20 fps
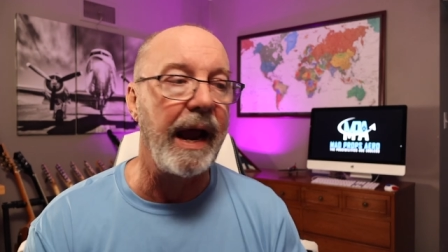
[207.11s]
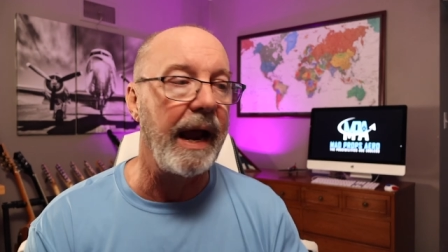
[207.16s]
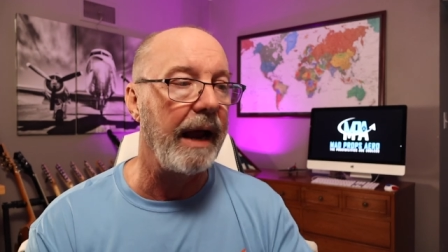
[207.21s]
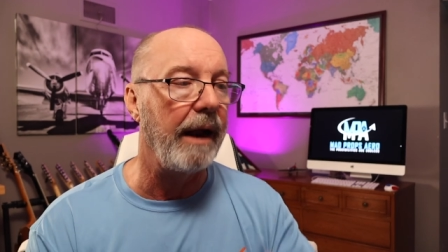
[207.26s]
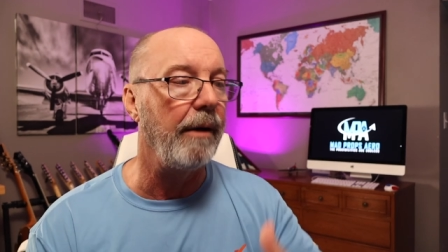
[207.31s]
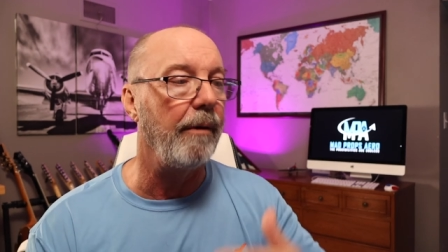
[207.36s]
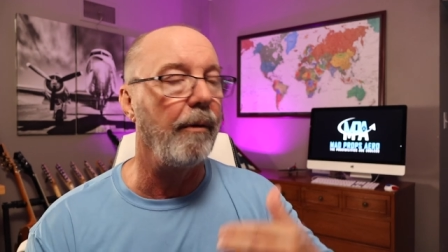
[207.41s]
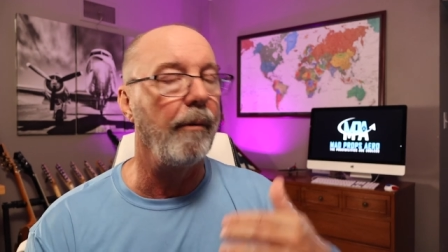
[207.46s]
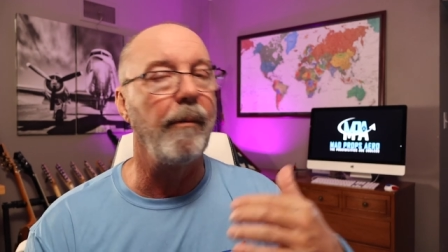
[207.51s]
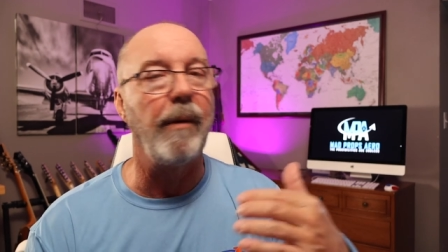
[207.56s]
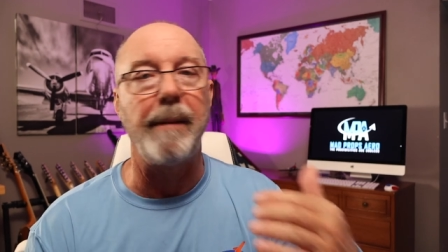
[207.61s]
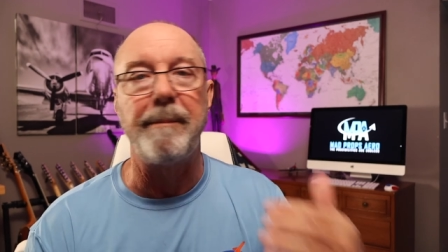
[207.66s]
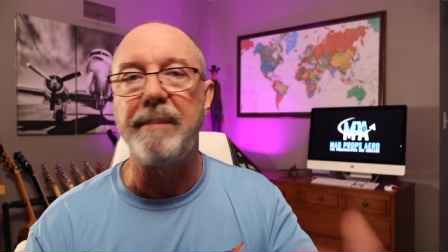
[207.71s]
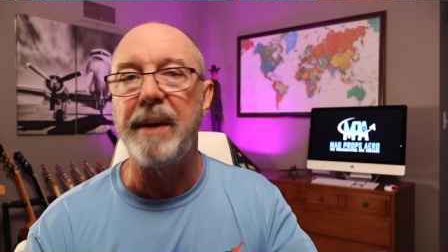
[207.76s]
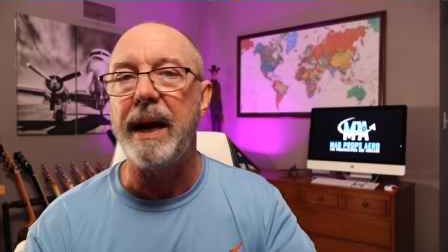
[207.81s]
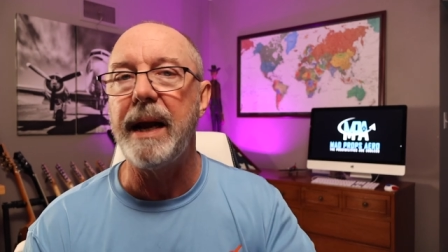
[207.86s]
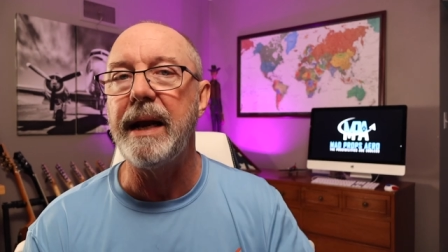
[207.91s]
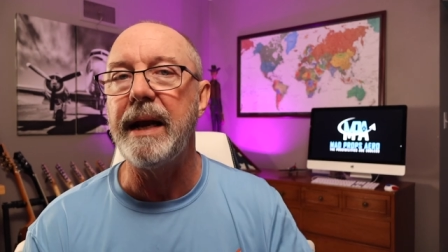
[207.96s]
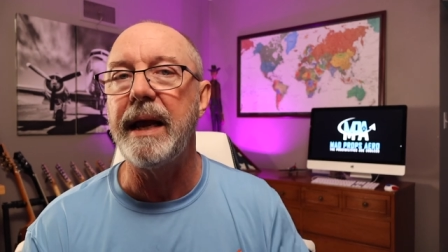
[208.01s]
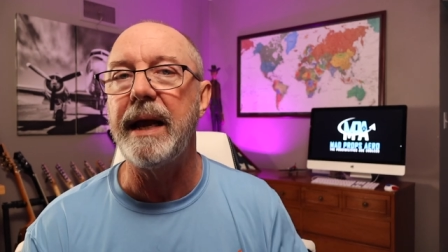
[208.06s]
and
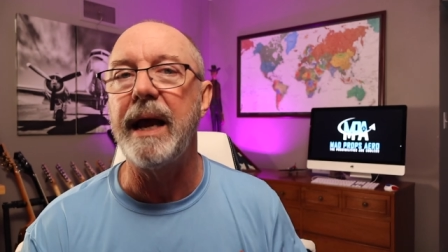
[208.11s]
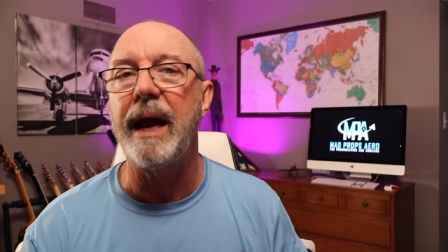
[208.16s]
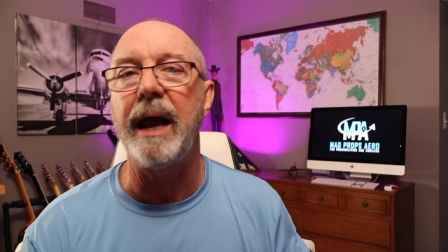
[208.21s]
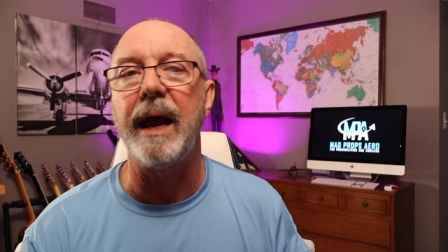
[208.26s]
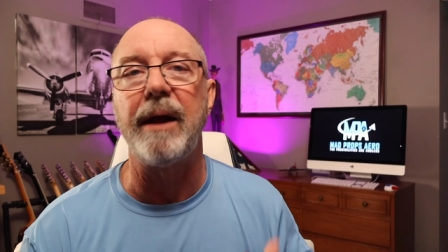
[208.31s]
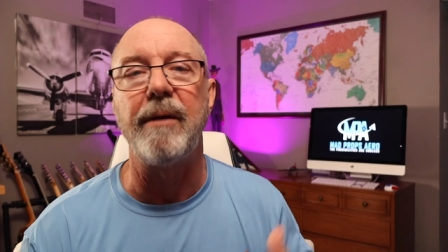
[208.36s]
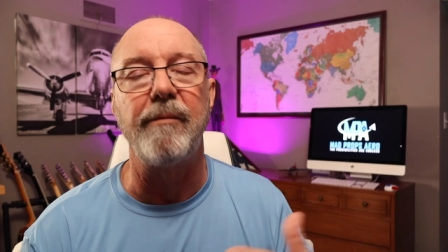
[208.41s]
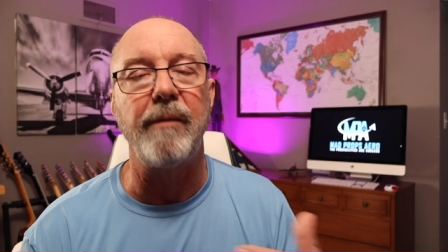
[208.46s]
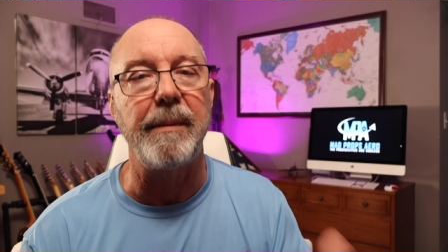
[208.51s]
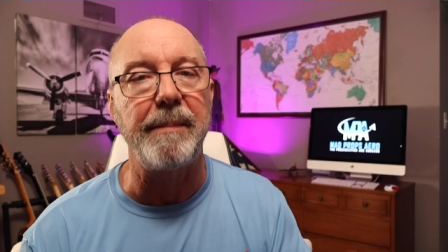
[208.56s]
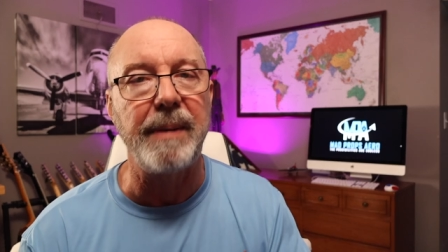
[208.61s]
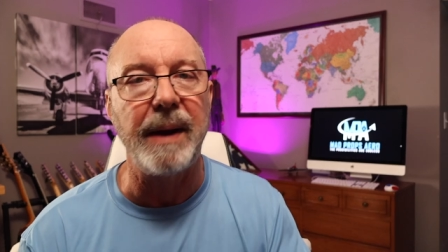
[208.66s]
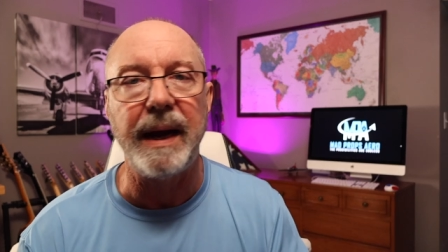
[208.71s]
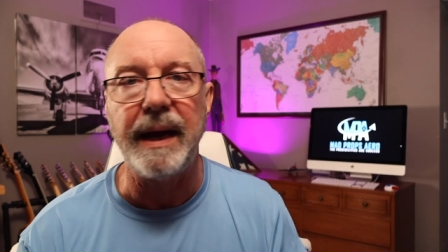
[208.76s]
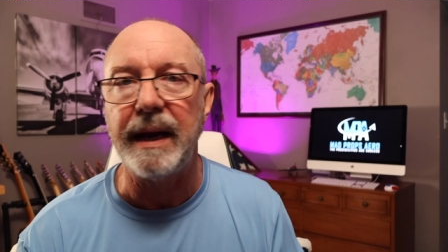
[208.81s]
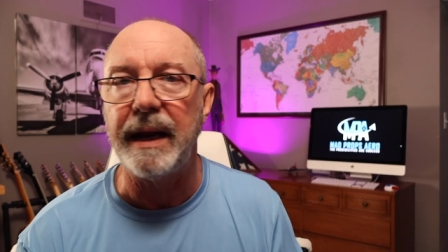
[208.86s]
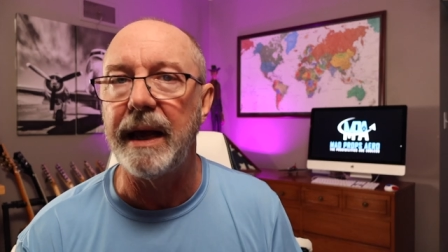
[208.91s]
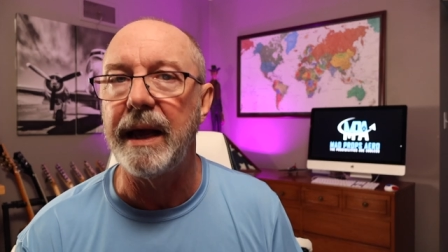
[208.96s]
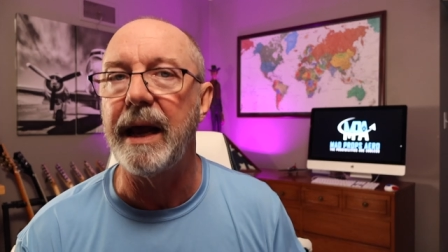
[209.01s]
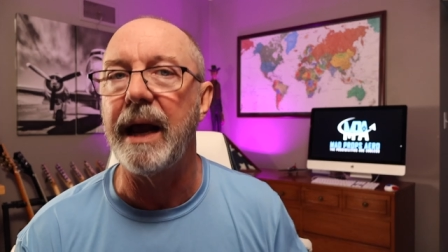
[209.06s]
repeating it and
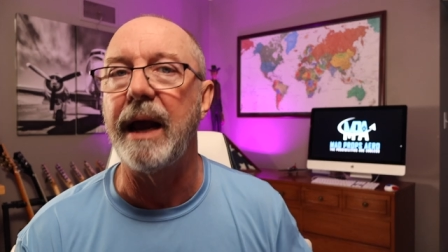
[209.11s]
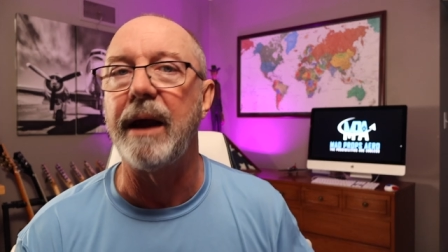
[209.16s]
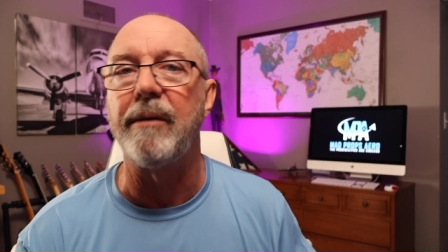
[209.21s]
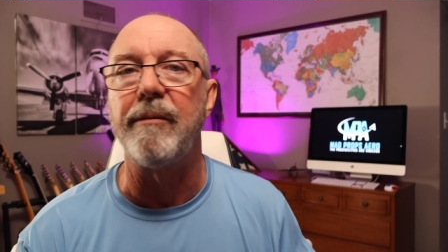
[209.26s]
repeating it